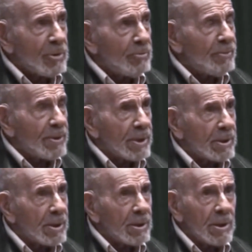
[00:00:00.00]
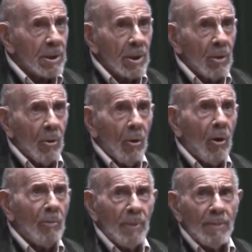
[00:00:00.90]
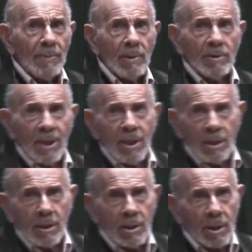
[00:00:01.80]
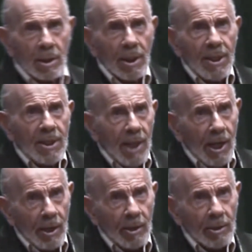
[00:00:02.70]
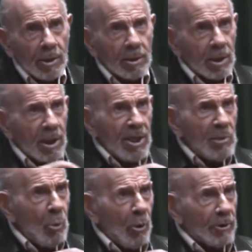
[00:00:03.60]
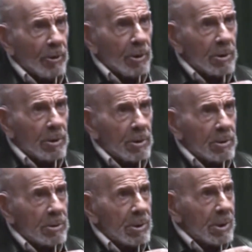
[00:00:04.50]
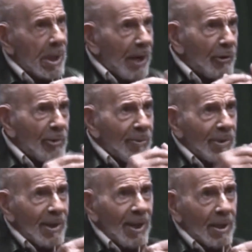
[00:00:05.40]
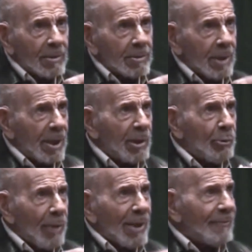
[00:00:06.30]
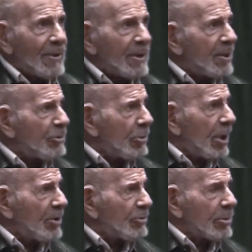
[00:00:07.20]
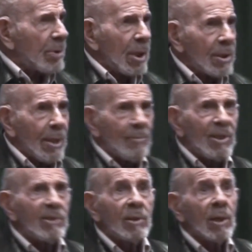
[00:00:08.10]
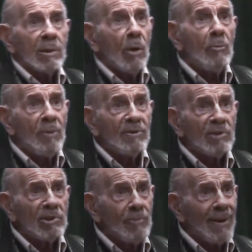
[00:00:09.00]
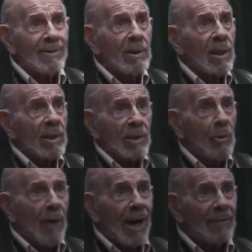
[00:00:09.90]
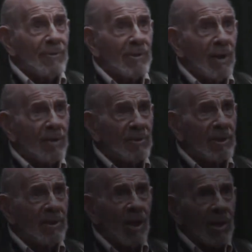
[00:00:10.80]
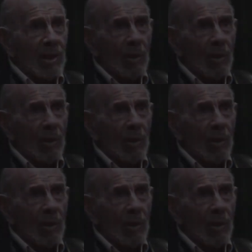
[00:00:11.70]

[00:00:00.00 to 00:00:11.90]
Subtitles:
of stupidity. All people need clean air, clean water, arable land, and a relevant education. That means no businessmen, no advertising,